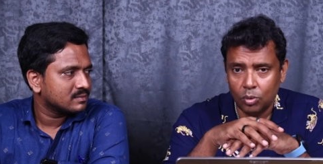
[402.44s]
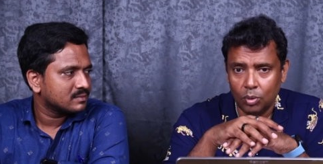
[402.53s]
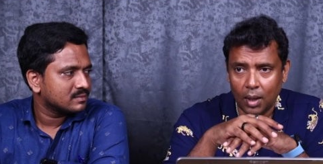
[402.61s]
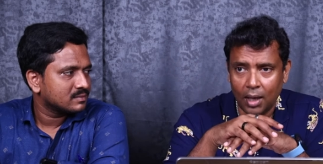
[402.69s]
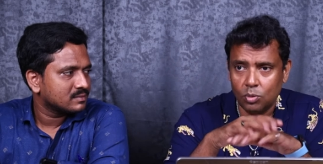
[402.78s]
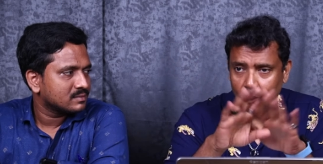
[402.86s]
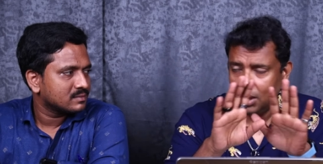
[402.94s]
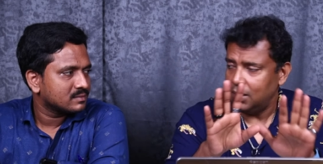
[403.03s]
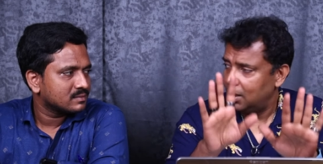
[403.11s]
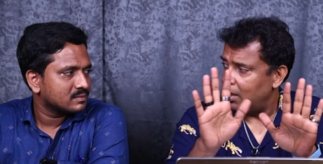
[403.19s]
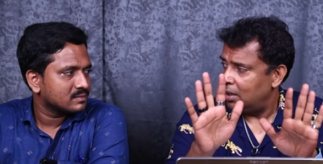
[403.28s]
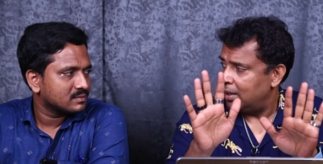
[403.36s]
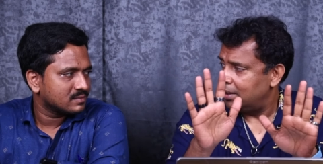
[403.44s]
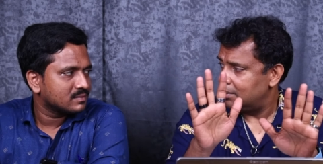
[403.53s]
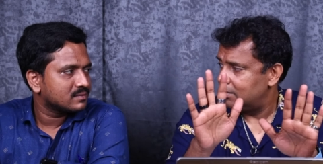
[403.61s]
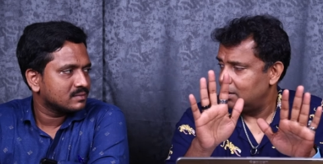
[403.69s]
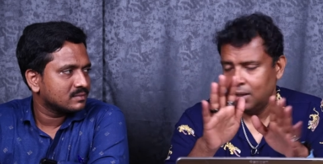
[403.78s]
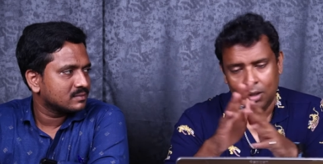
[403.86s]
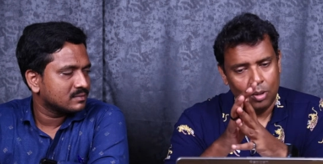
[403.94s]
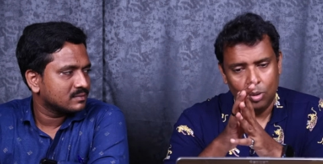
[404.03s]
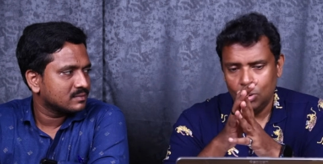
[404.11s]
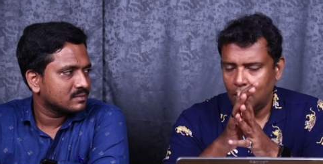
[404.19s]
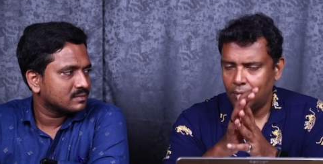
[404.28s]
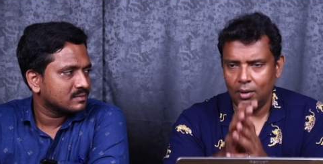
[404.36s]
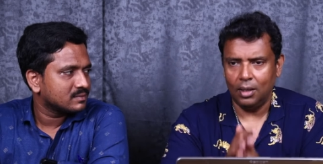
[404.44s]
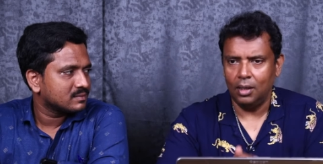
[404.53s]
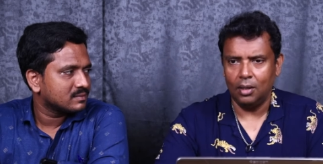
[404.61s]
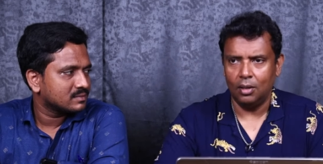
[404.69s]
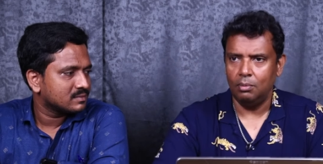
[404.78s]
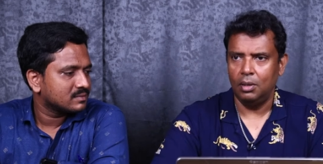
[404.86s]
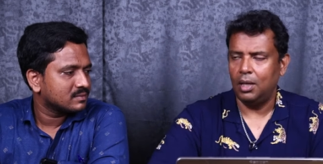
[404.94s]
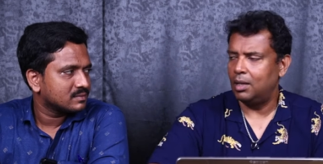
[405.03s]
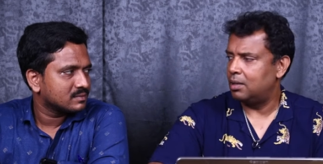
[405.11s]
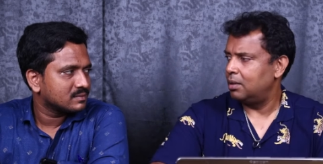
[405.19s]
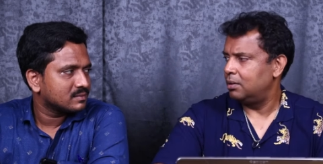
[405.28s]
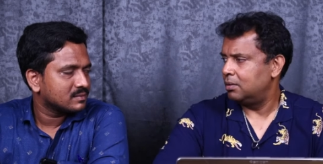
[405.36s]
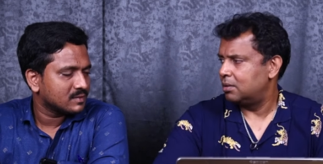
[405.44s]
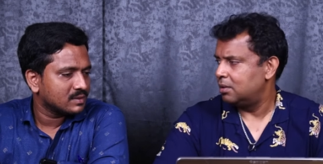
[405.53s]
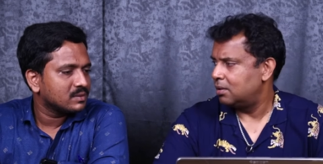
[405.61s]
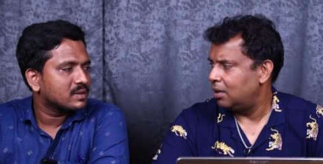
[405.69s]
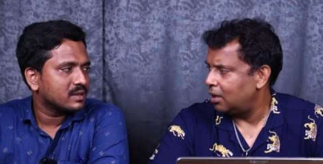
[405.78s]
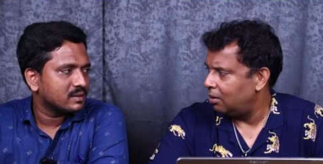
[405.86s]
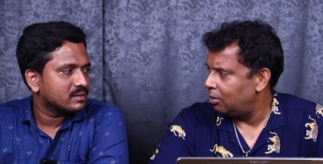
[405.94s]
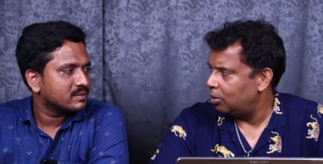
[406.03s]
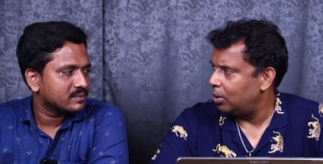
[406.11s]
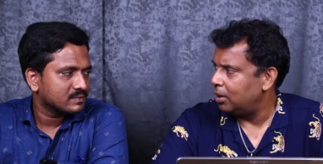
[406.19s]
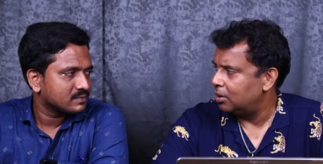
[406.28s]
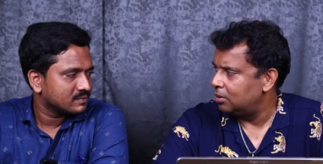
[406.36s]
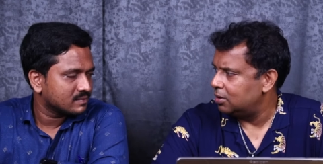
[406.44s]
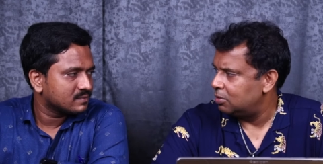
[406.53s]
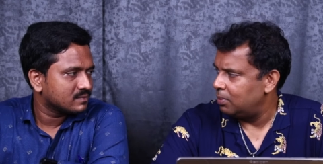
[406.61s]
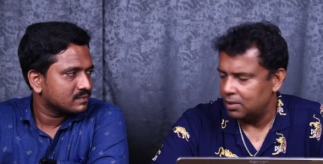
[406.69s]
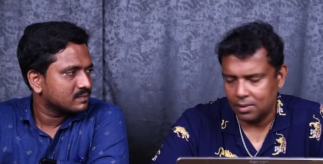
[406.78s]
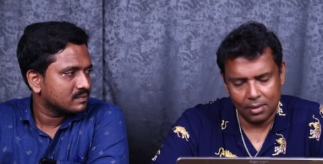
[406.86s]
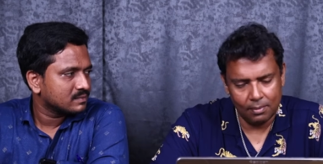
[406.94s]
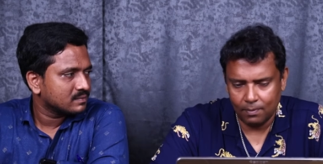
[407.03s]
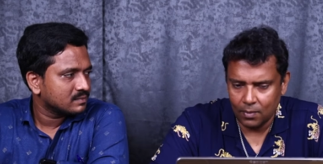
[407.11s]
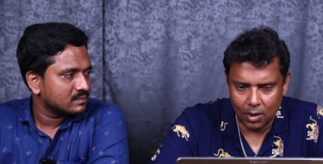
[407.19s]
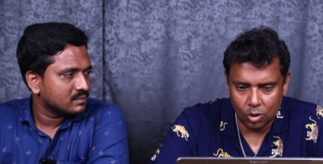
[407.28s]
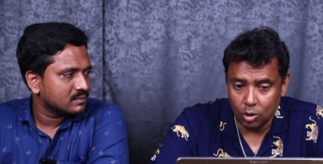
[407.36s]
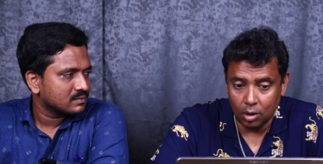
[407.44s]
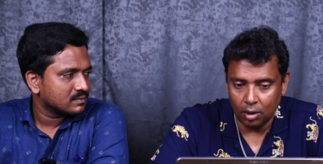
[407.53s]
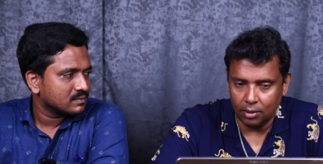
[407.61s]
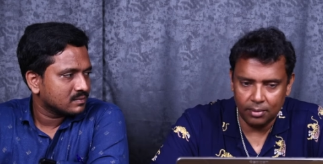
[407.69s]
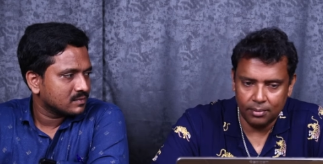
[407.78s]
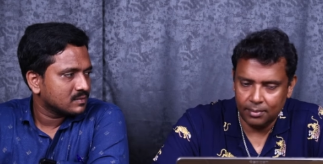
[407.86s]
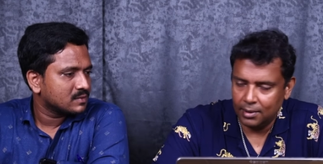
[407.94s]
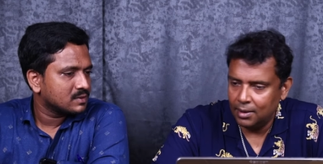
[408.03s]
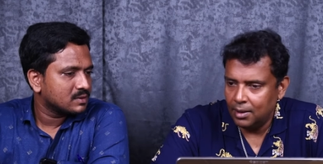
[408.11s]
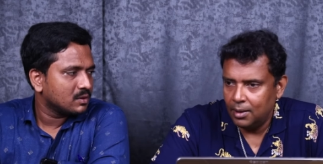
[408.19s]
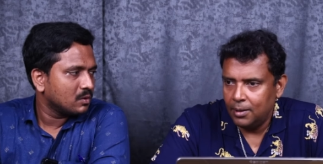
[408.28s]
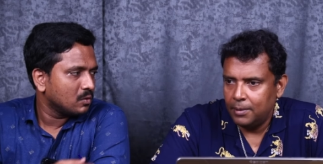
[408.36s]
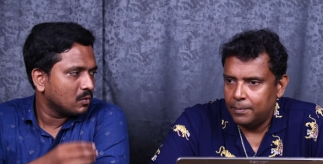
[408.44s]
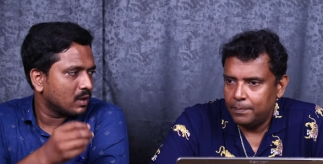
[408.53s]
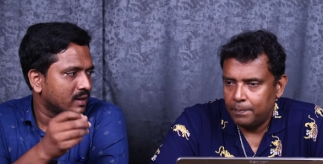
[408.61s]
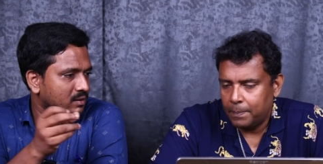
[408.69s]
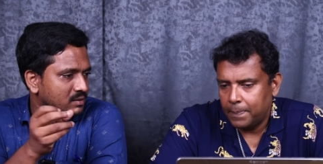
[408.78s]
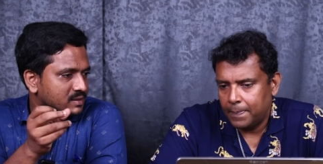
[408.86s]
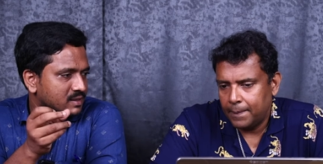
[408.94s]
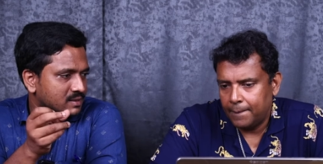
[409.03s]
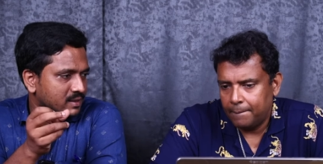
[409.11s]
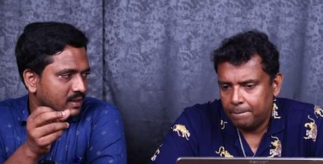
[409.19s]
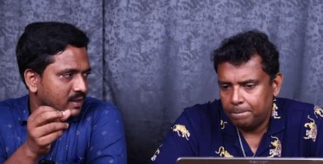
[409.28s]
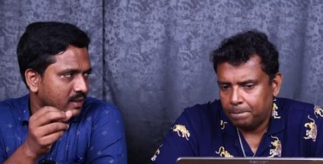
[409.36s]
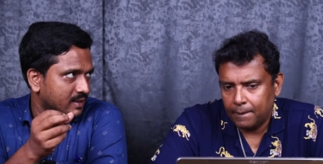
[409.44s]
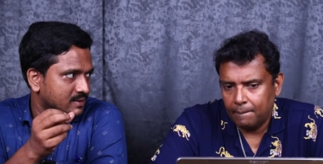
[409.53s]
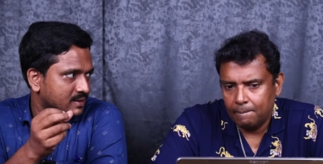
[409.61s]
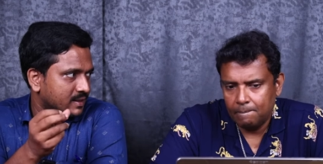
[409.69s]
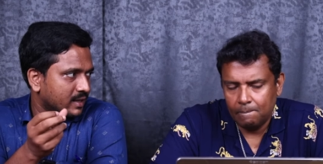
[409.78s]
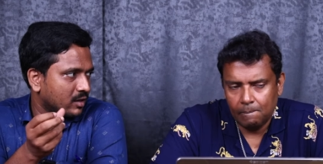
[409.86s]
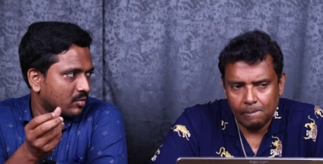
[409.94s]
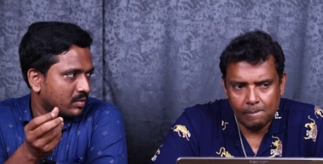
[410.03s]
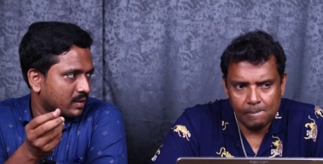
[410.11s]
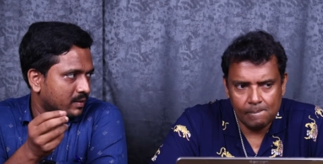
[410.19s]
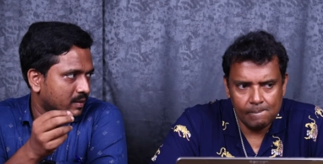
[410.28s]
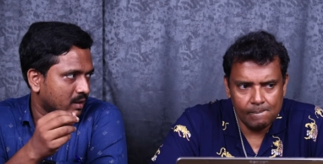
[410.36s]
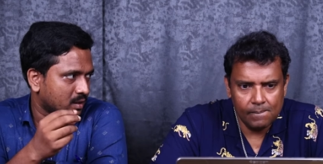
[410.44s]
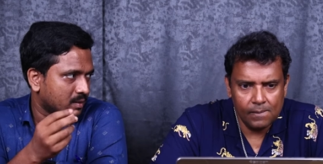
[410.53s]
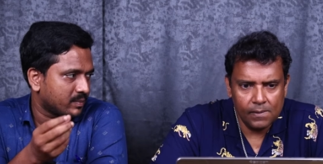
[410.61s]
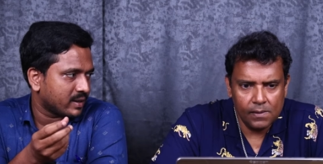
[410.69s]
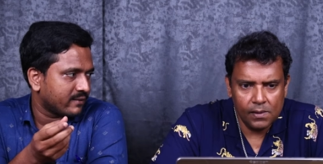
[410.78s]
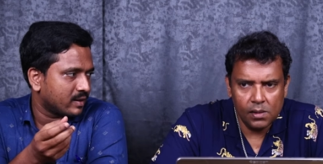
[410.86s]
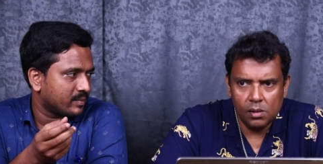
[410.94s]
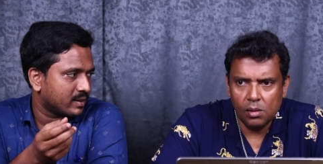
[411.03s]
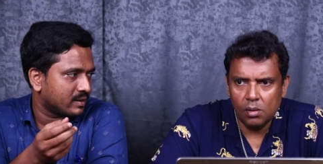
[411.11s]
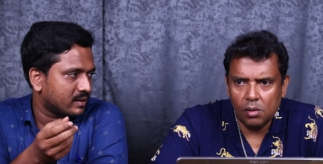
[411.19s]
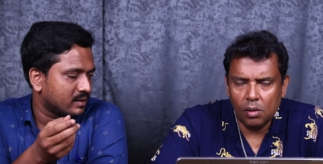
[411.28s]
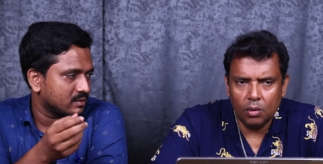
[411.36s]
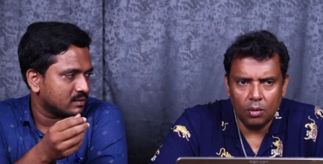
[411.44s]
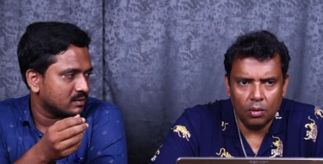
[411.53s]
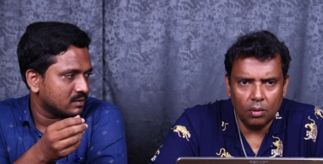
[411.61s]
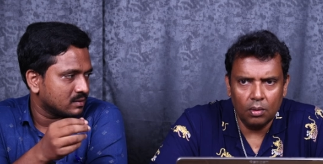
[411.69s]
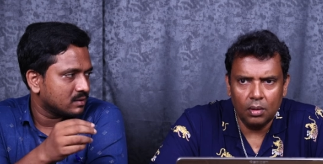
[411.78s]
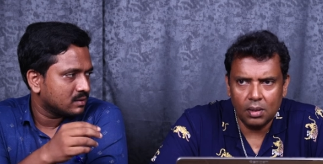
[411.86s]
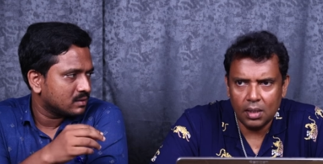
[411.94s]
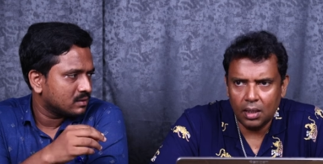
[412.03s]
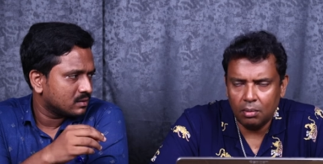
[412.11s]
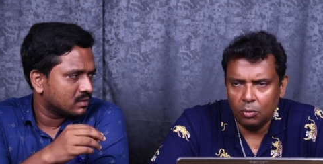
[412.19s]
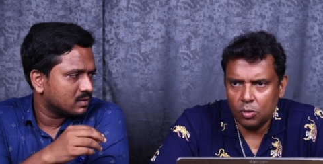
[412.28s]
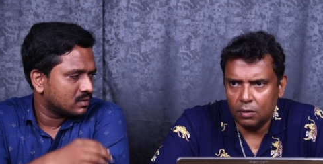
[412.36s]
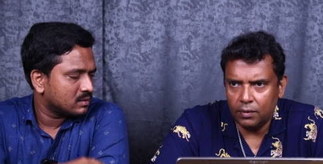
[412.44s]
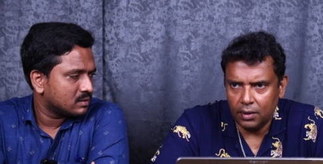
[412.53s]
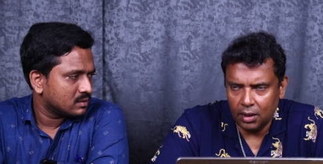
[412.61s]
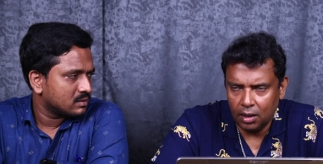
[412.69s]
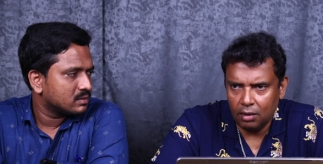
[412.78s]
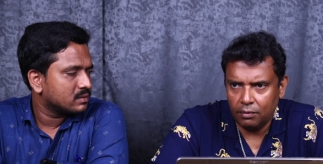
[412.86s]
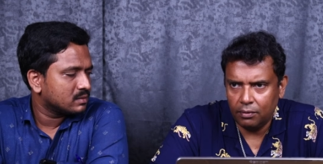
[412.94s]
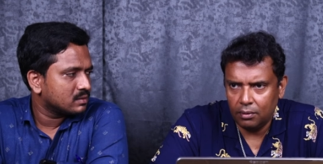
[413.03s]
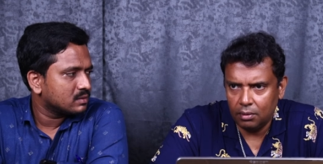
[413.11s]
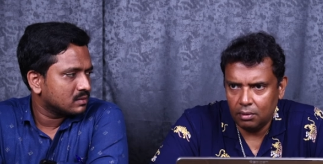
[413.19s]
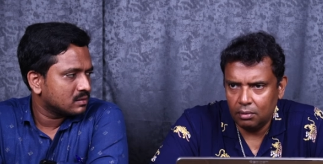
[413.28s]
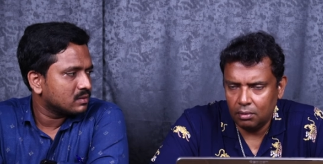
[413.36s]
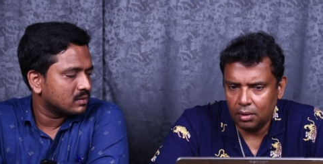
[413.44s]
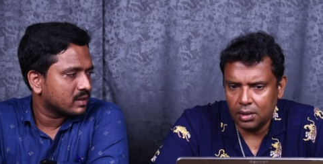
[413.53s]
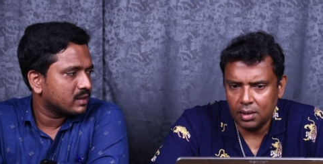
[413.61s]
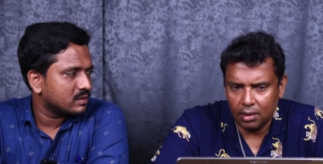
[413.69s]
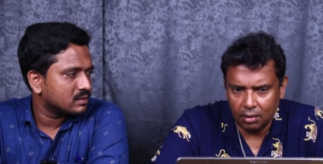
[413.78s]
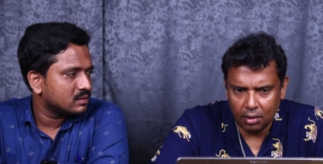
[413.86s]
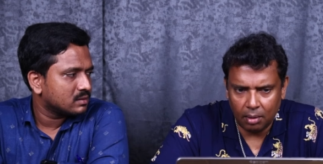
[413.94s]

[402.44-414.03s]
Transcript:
Speaker 1: who has only 10 lakhs, mm. you definitely cannot be entering this and okay. saying, I'll enter this space. Should not.
Speaker 2: So who controls this Is it a government or a private party? No, no, no.
Speaker 1: It's like a mutual fund. Mm. There's okay. a